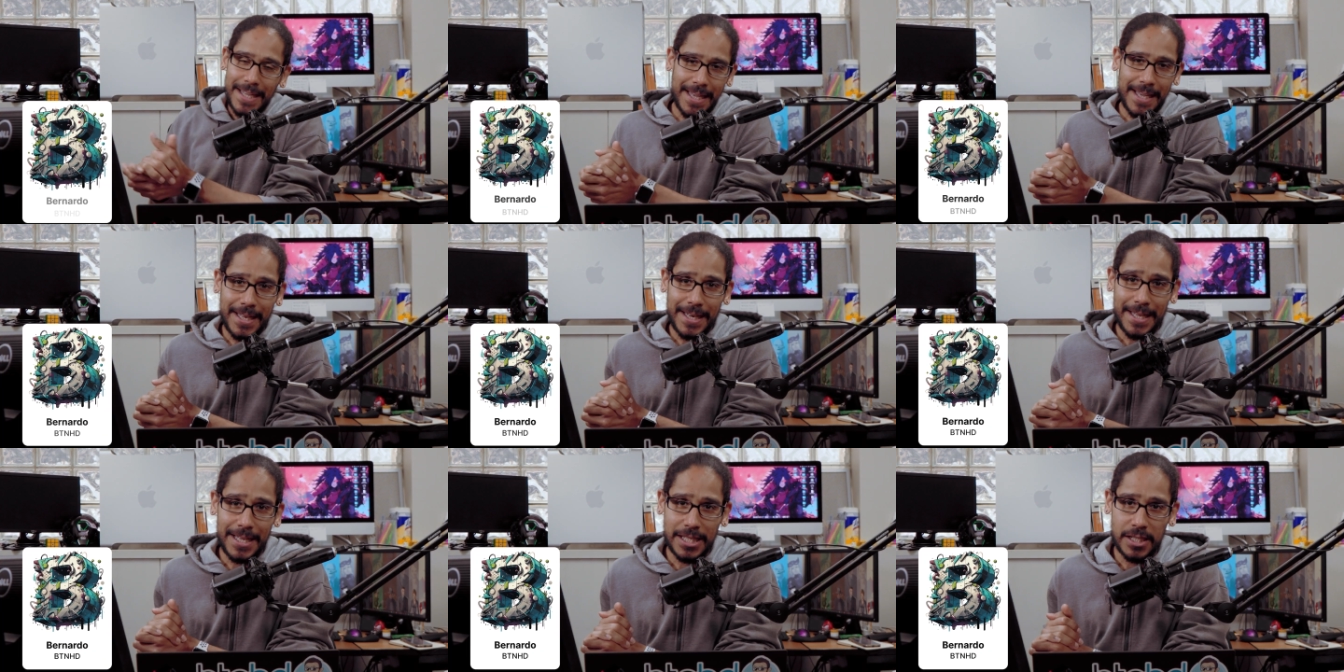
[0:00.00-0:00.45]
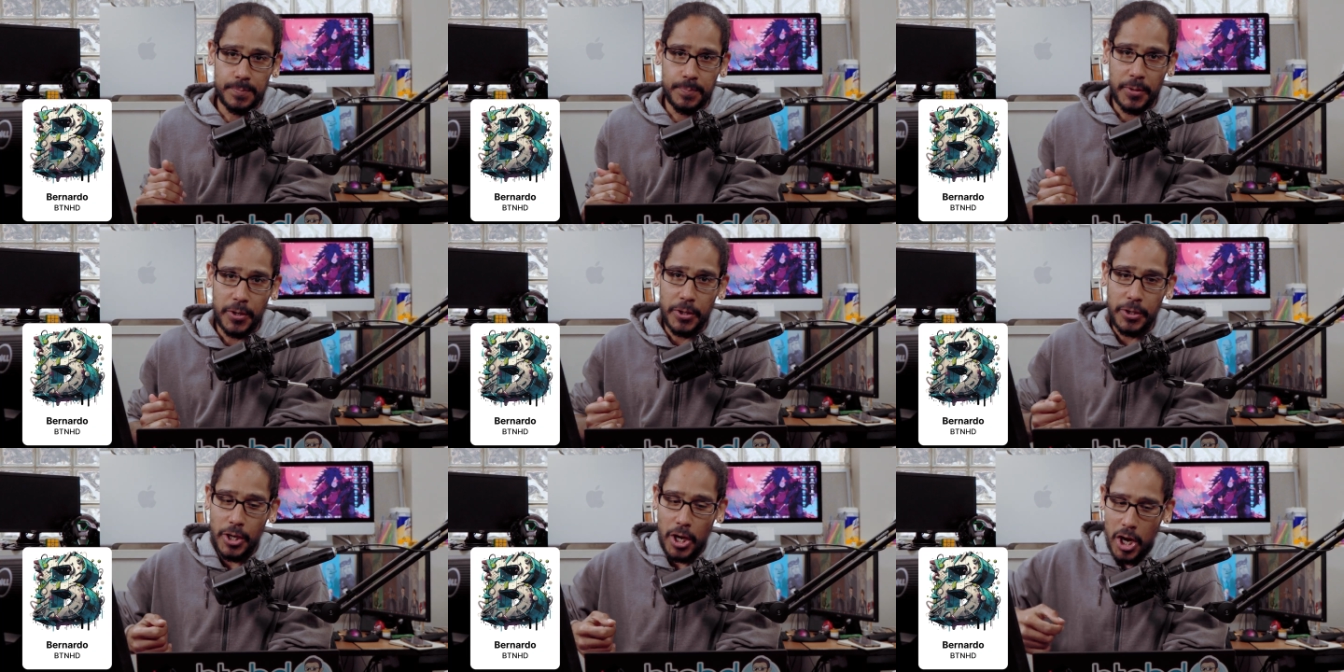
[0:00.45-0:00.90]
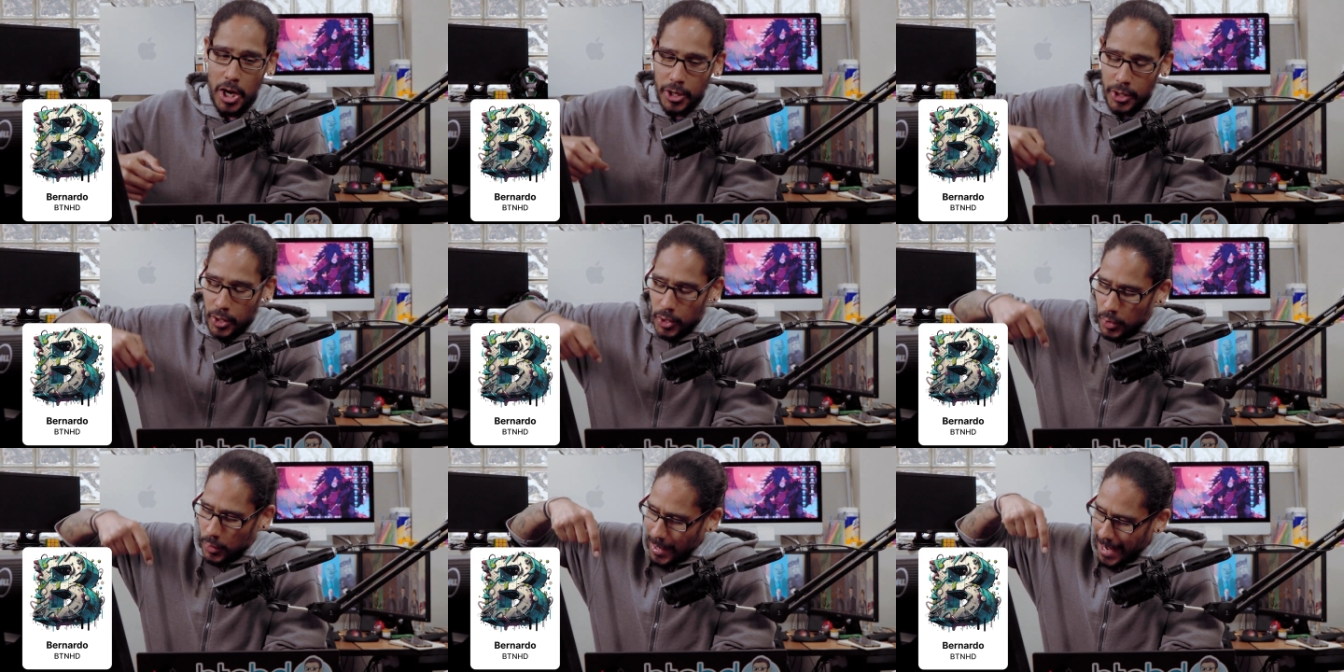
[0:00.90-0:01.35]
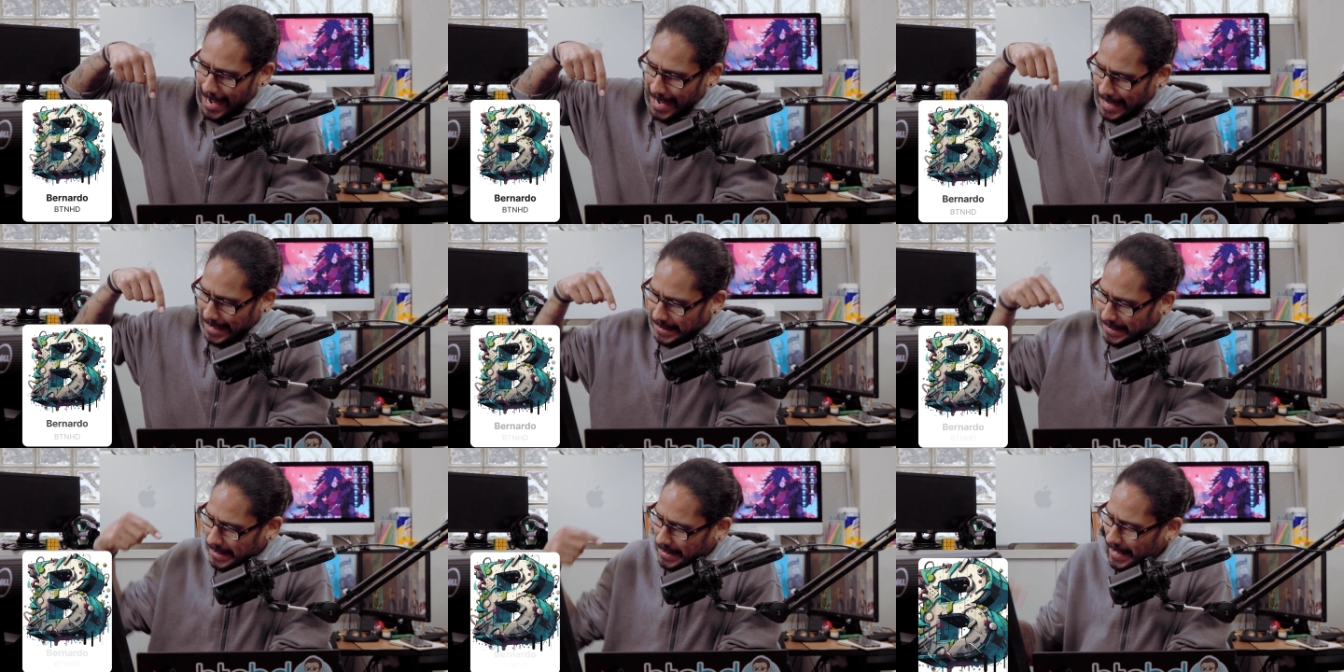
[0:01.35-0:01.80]
It is Bernardo,
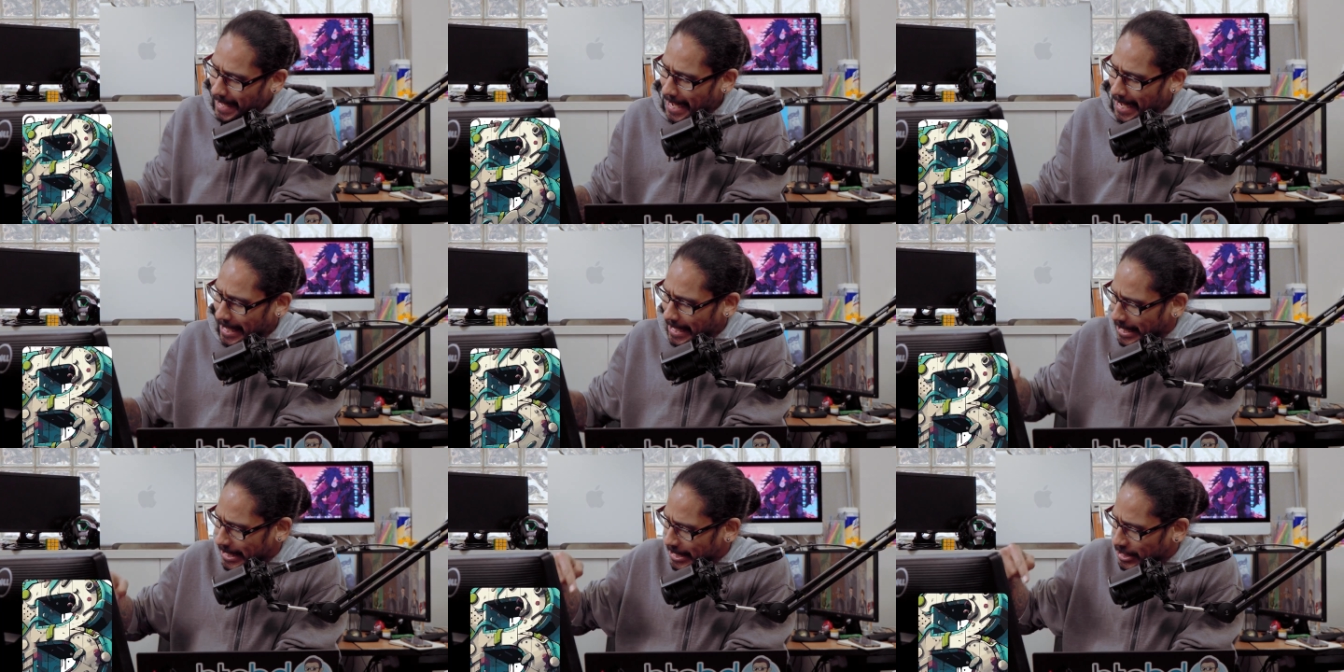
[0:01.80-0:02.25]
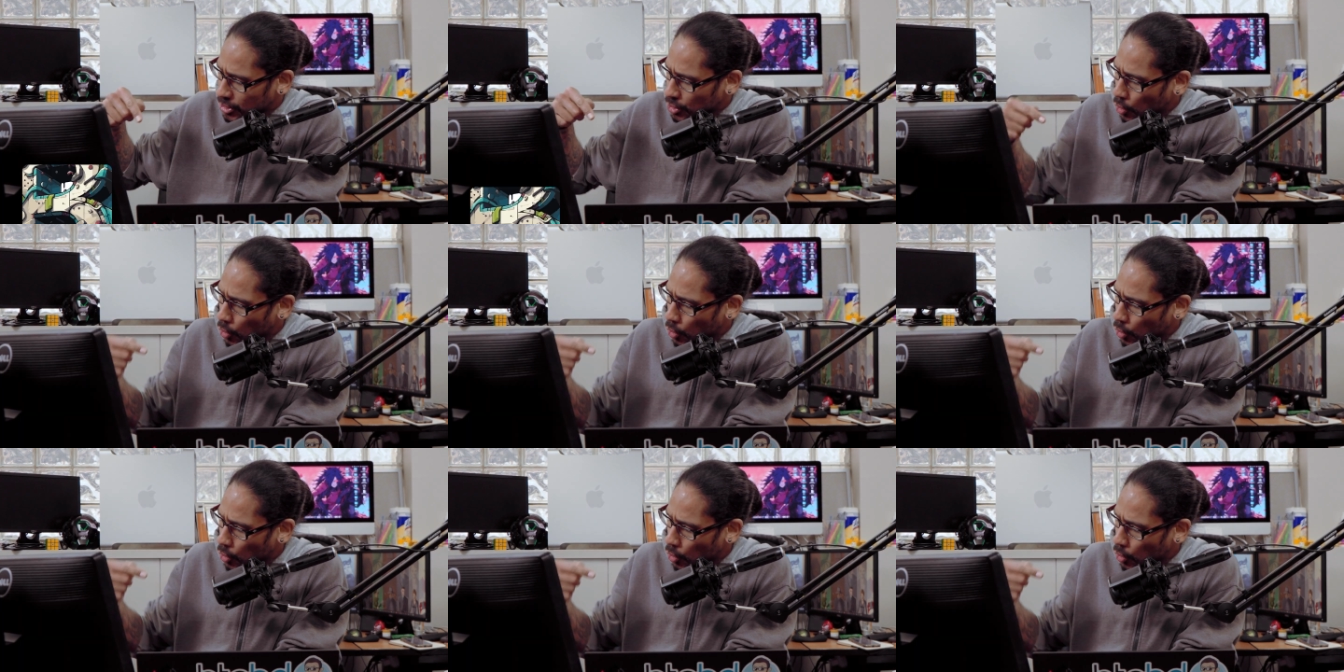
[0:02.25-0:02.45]
and today is